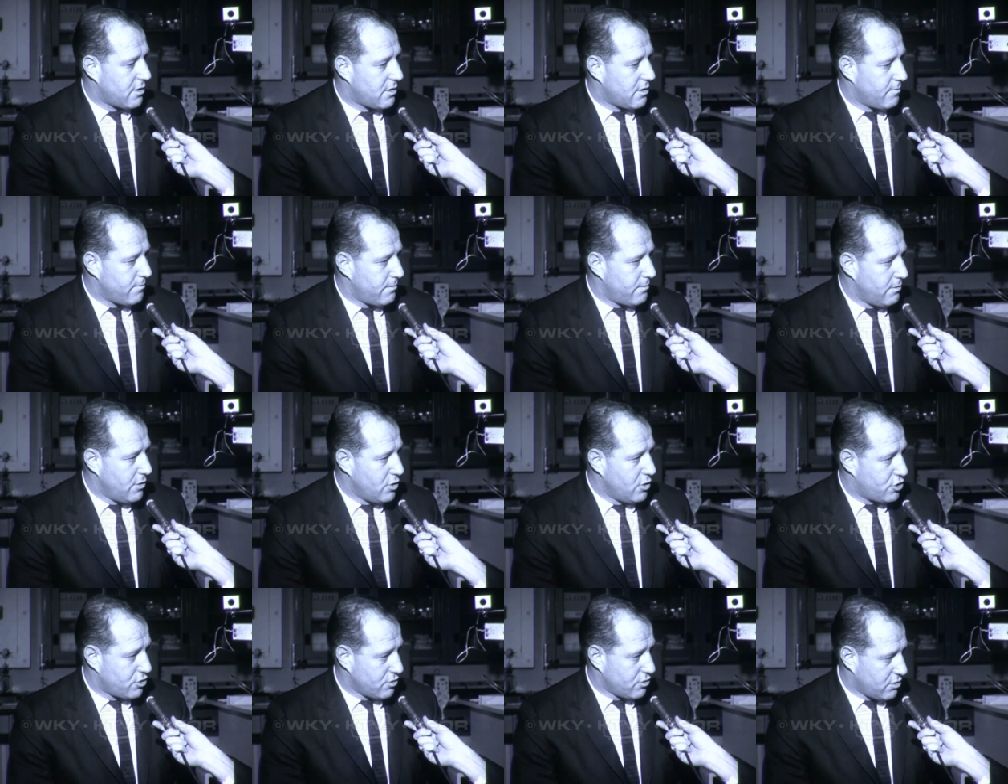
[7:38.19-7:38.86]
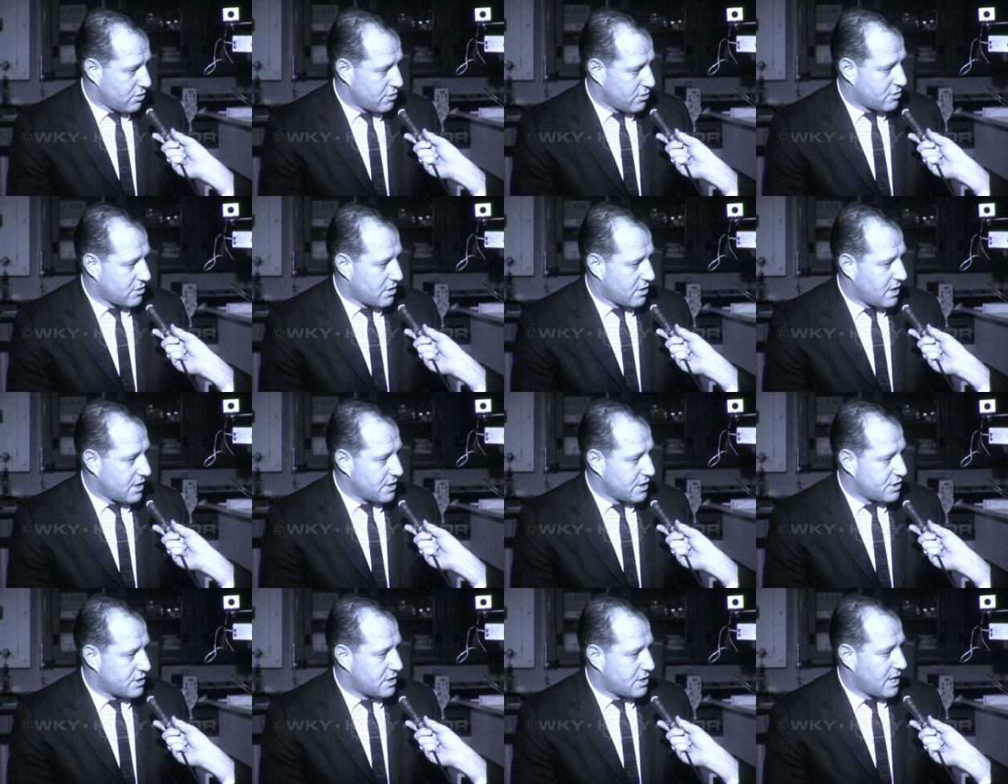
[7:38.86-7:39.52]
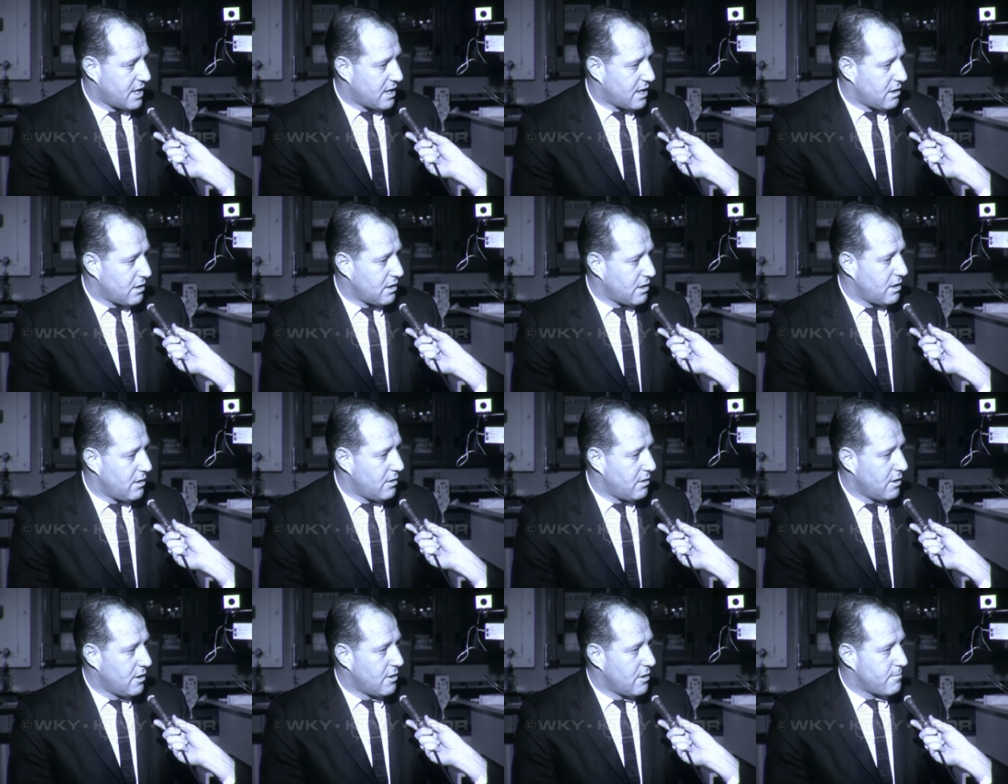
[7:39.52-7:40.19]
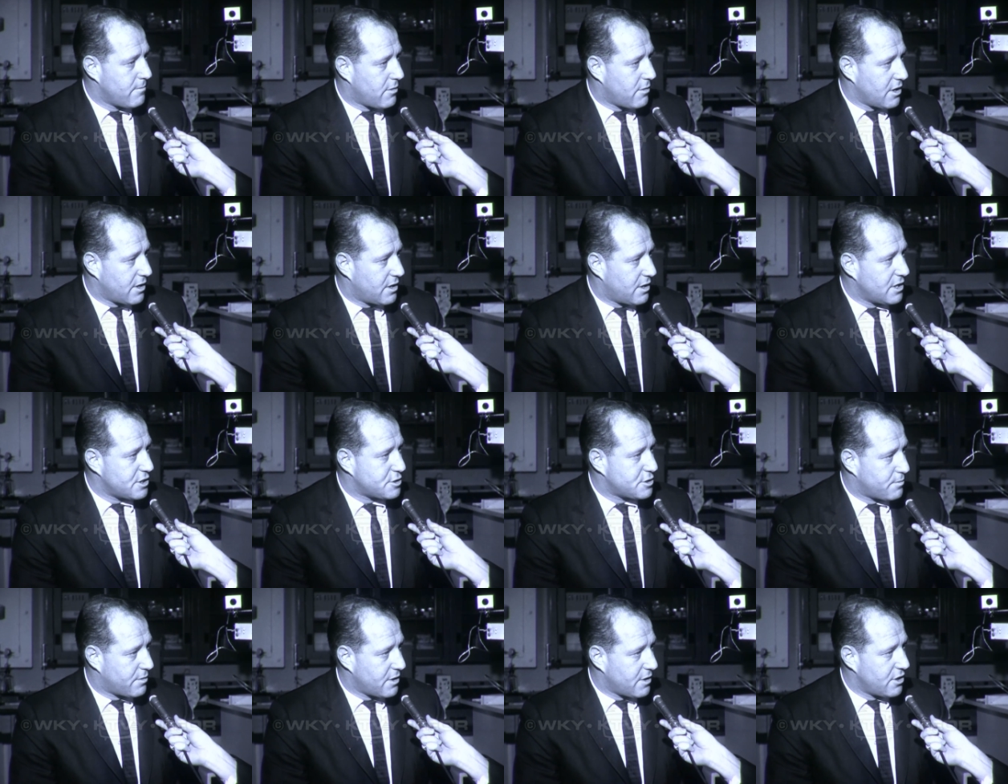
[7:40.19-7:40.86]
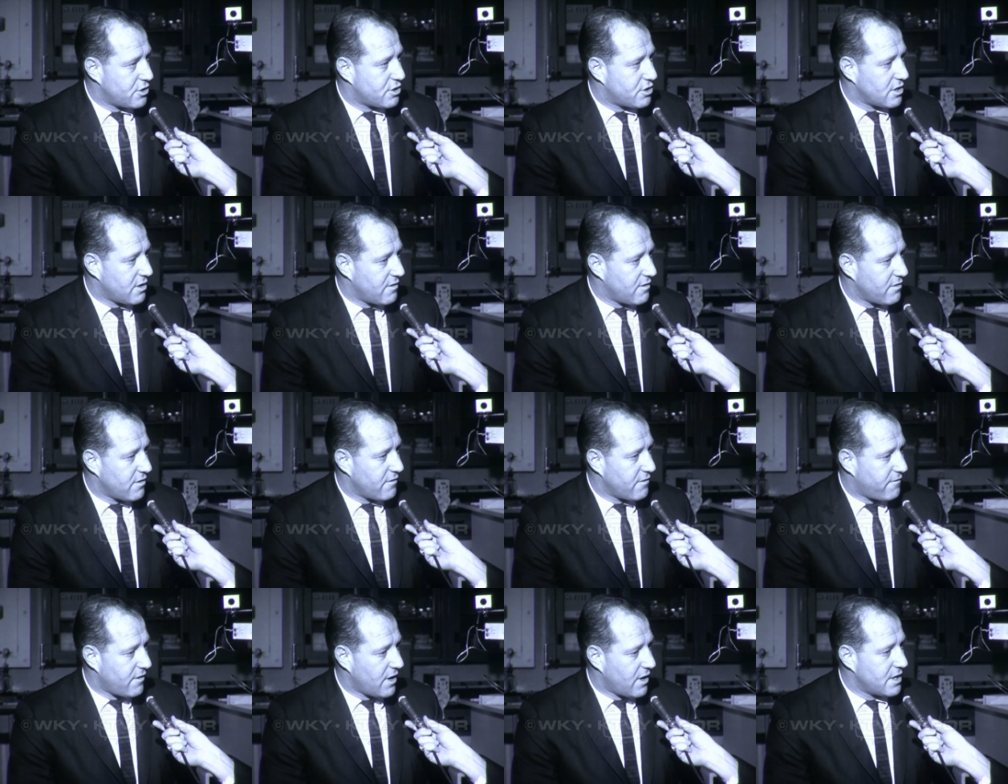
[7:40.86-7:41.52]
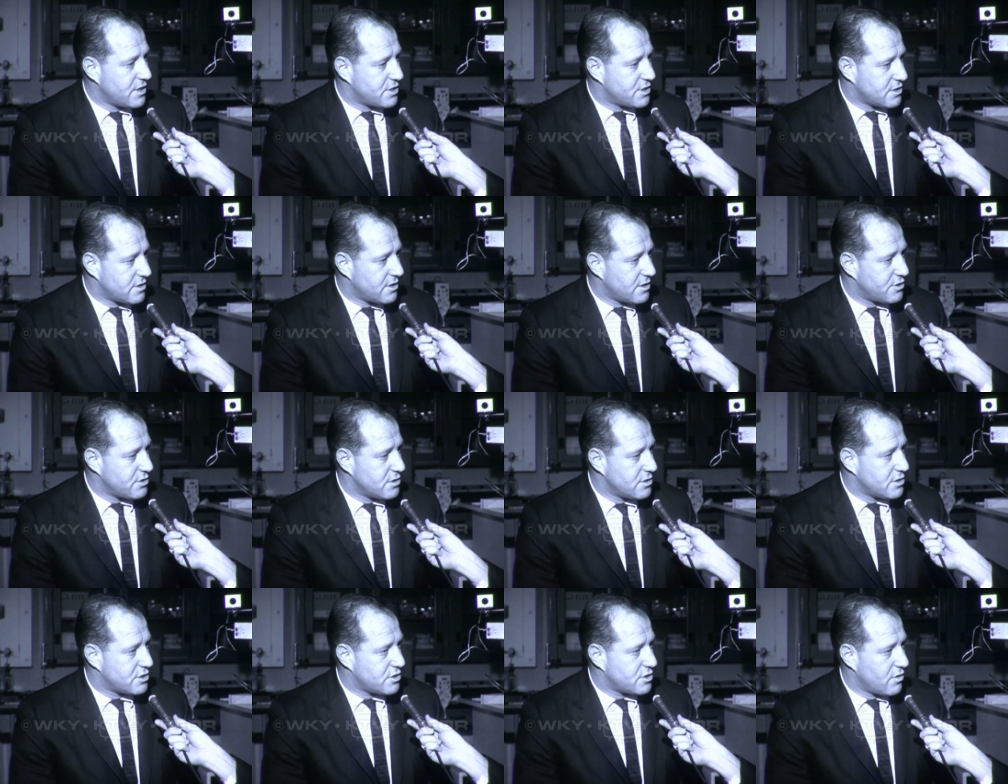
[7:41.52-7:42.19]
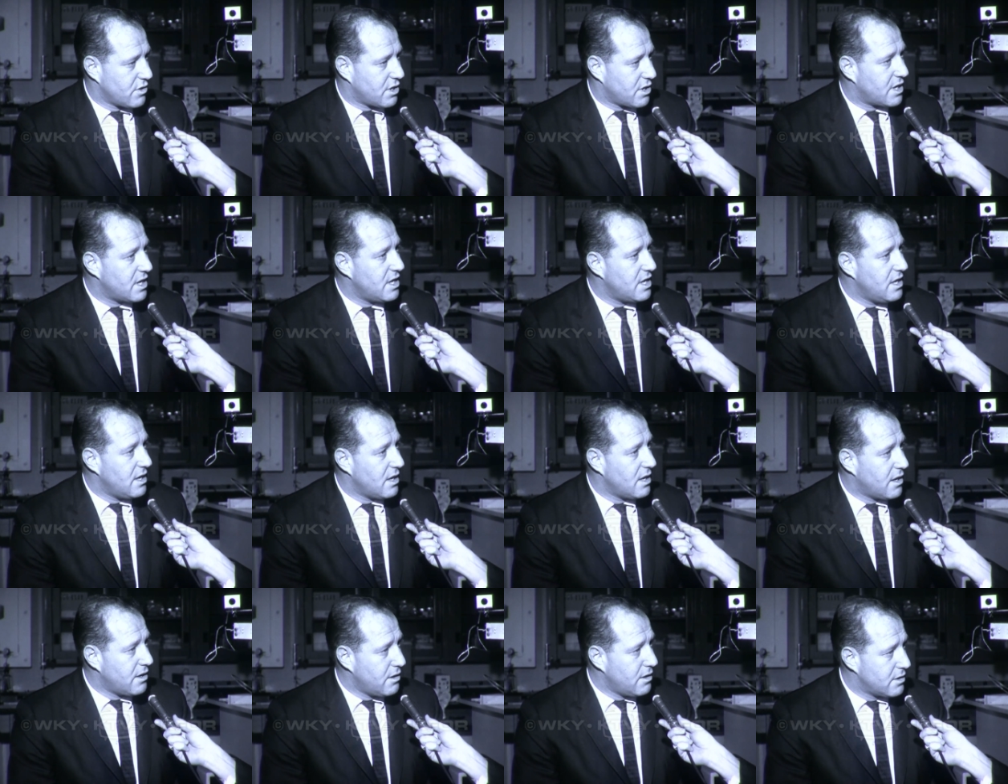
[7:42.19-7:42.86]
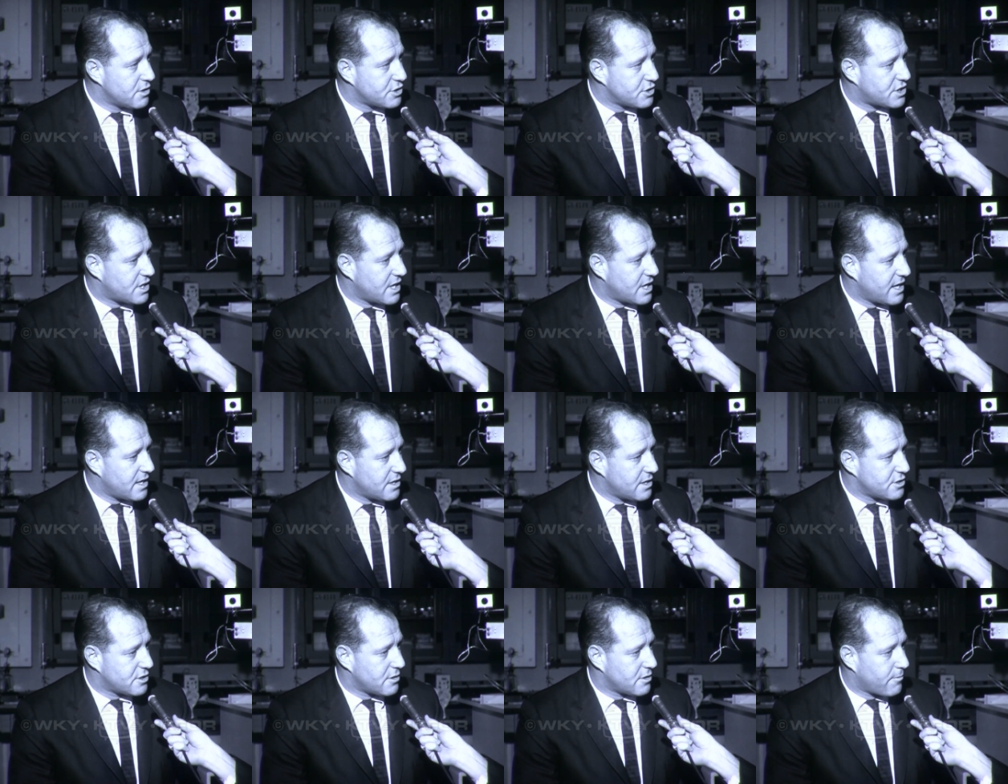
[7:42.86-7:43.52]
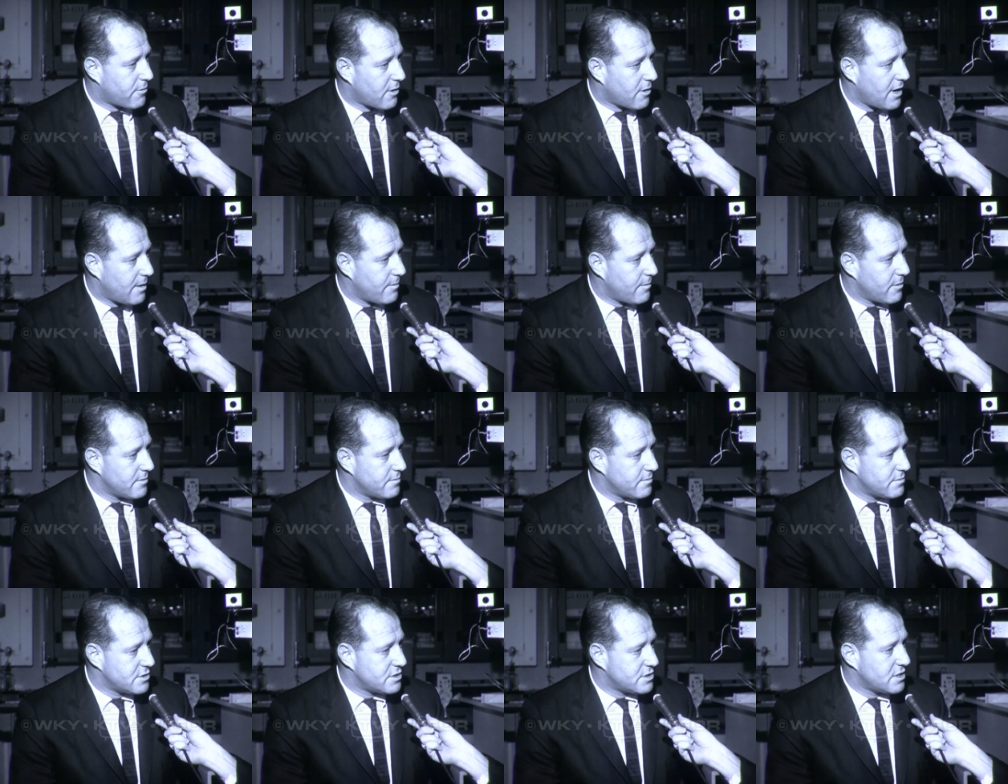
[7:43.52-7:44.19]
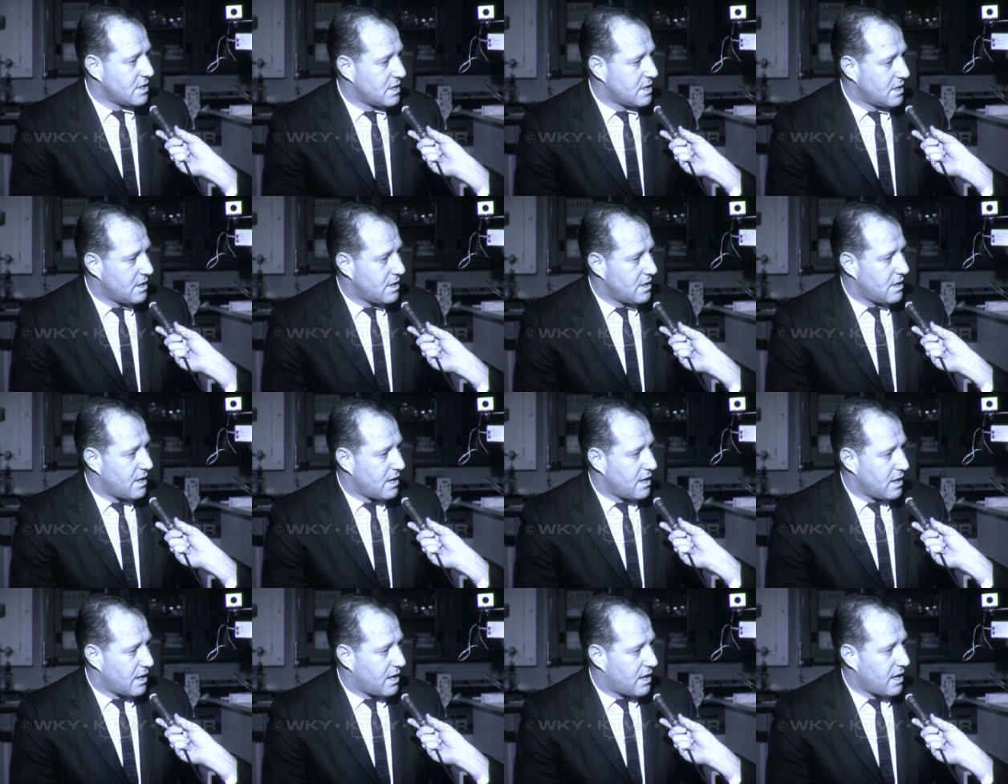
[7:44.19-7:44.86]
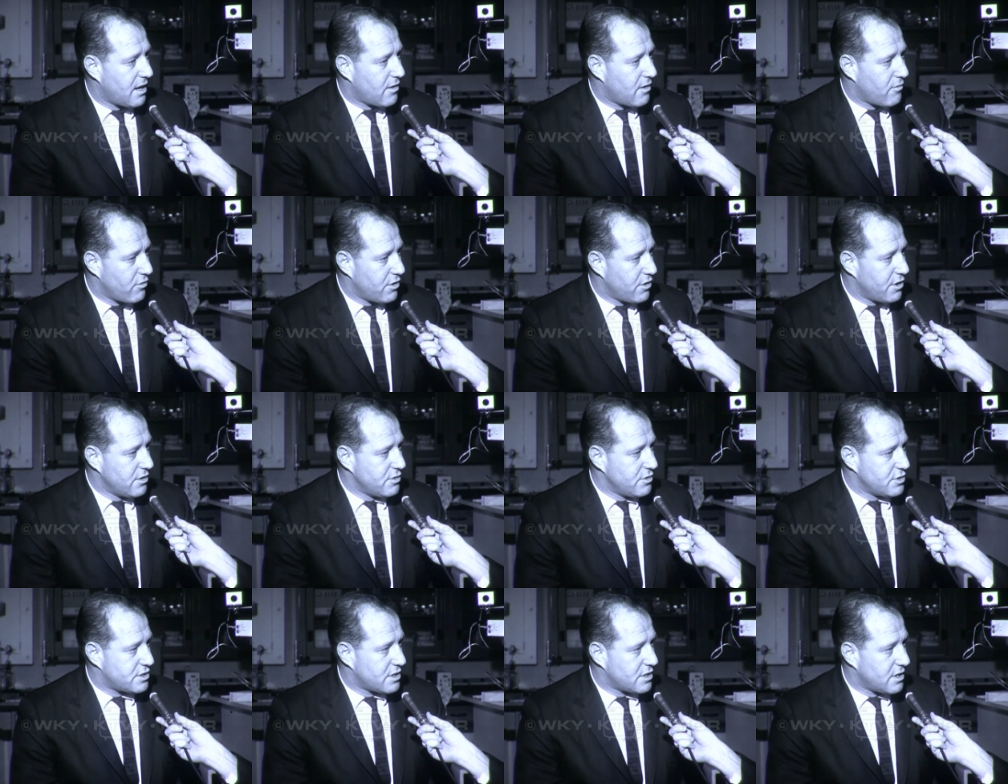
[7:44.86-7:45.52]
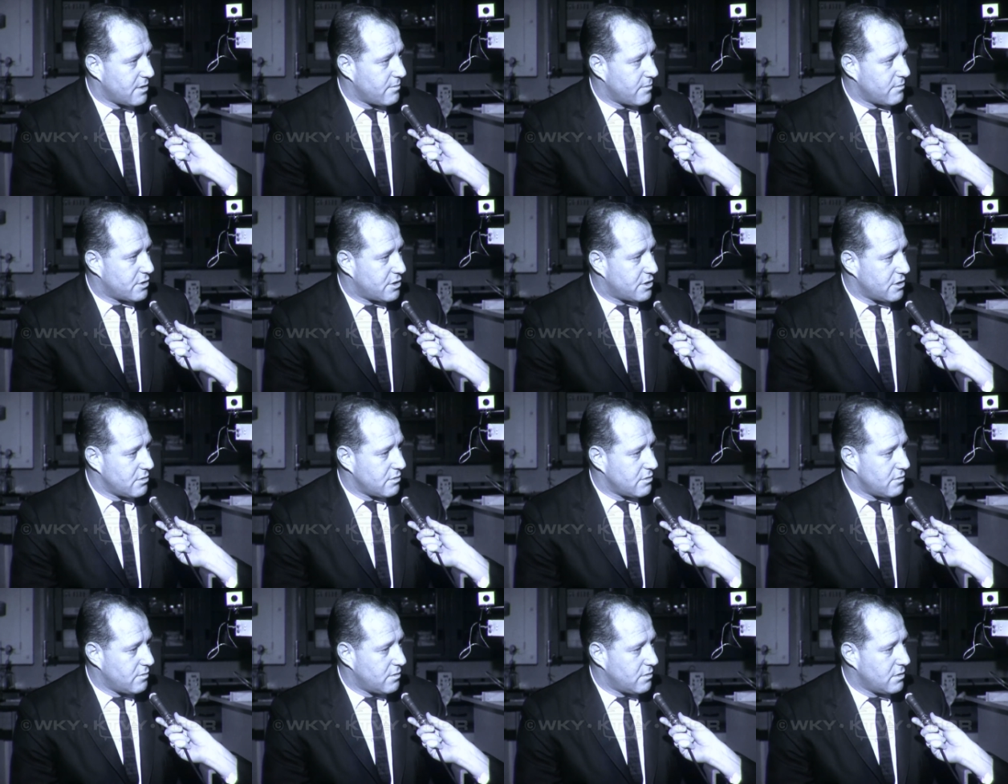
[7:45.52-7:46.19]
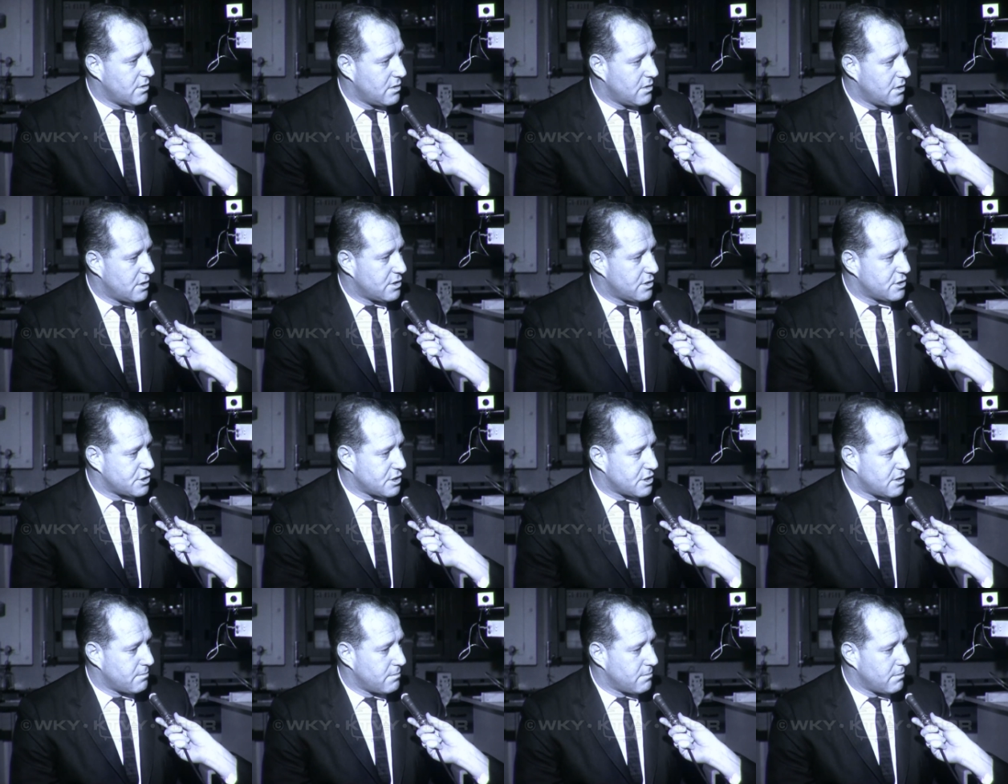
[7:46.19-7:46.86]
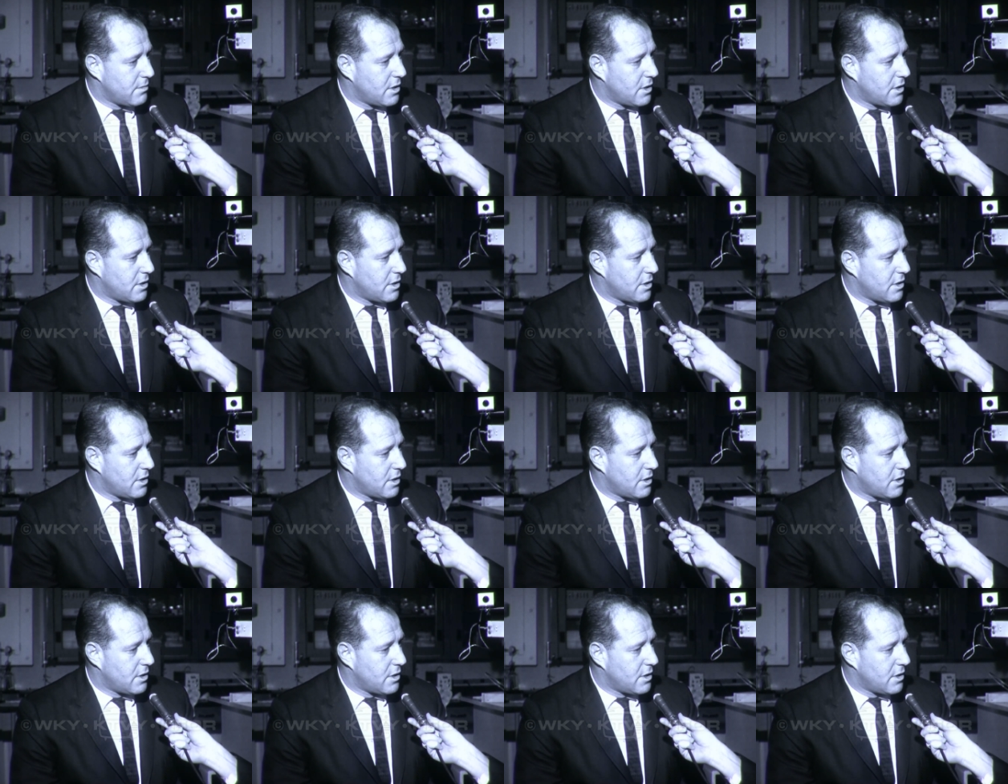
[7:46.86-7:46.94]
mutual trust and the participation of the flight surgeon so that he understands the problems and can reduce them to some